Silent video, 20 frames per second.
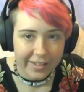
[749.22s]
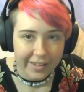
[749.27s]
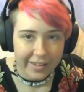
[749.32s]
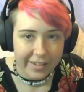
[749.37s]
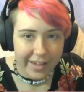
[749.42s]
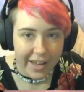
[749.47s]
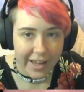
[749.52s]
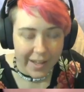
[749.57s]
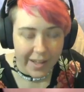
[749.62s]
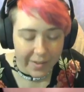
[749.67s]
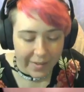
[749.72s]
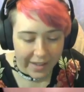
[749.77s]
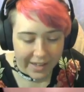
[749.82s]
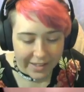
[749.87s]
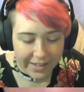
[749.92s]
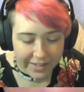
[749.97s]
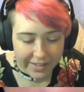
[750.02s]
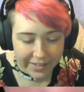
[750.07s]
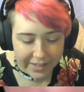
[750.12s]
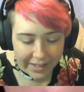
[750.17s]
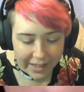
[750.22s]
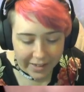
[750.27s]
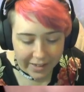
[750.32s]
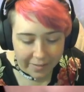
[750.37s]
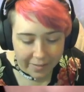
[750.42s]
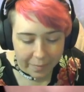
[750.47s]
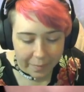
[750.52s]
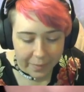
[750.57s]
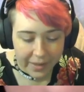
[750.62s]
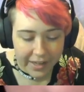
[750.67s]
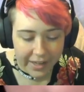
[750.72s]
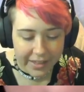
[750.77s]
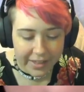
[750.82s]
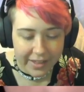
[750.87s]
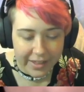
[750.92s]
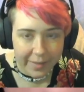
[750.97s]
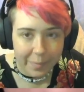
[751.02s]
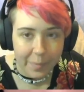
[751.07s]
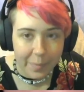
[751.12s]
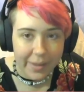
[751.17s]
Now, instead of putting
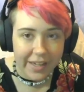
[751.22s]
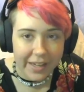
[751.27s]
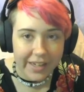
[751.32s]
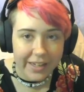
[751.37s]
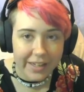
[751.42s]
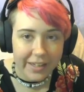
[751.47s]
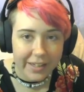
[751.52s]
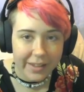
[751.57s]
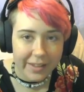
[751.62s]
the bead